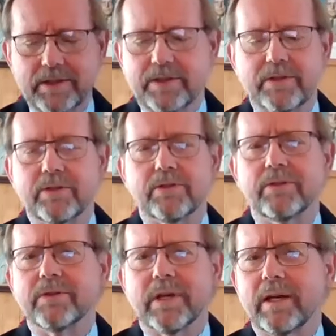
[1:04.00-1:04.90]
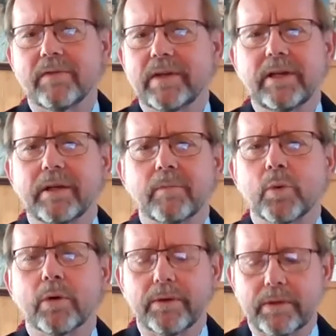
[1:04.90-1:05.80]
these decisions have anything
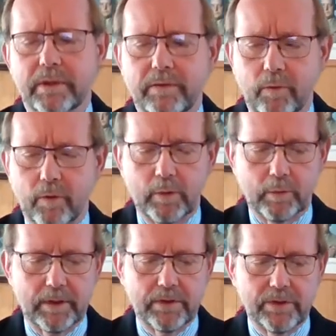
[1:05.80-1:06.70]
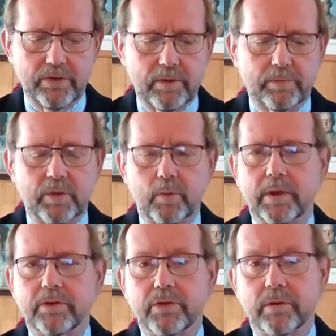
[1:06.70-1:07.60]
more than a formal relationship to
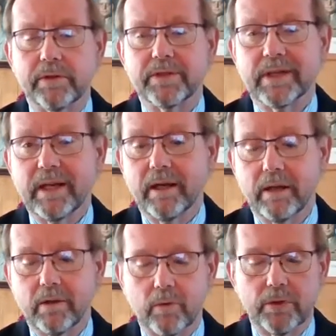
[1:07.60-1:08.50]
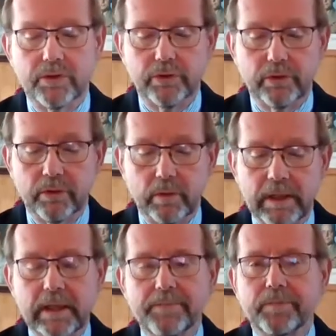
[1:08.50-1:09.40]
what juries can or should do.
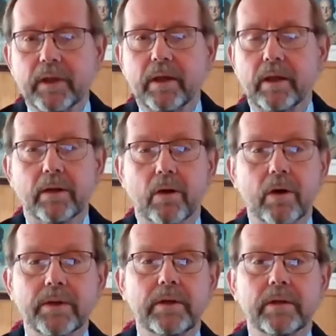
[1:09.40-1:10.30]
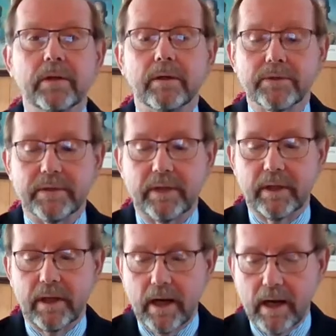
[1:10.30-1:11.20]
In all the years
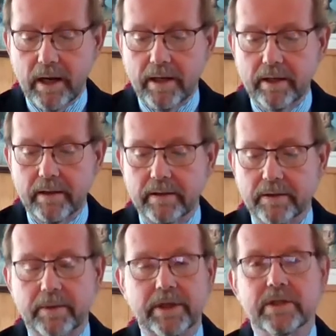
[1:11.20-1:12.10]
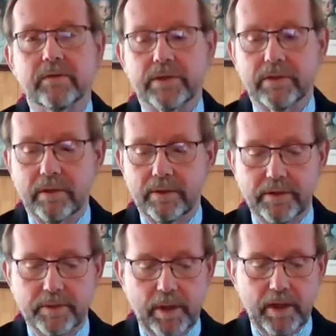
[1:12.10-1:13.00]
that I and the rest of us on
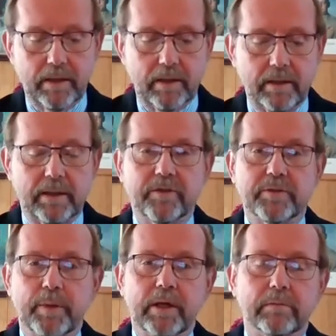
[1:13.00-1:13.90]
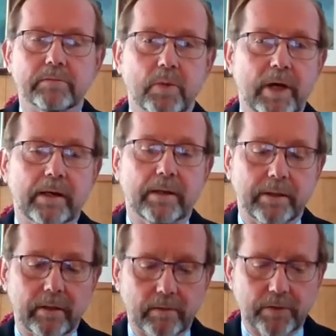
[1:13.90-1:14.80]
this panel have spent
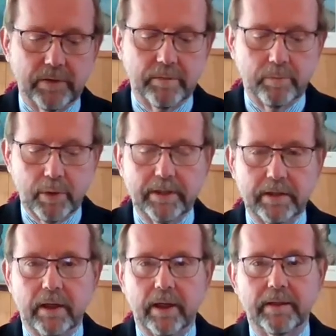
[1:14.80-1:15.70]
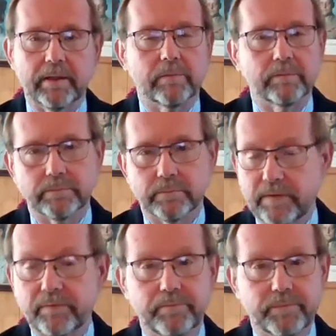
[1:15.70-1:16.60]
wrangling over the Apprendi line, and
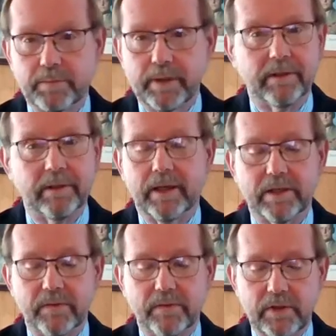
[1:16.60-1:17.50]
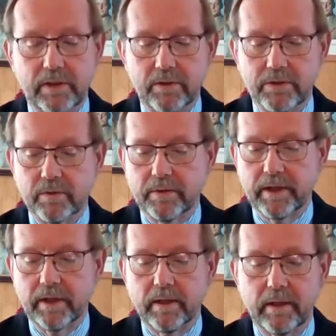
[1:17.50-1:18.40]
we've spent the last 15 years doing
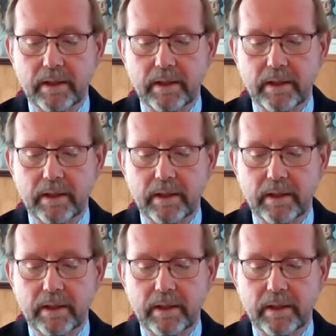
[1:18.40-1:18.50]
that,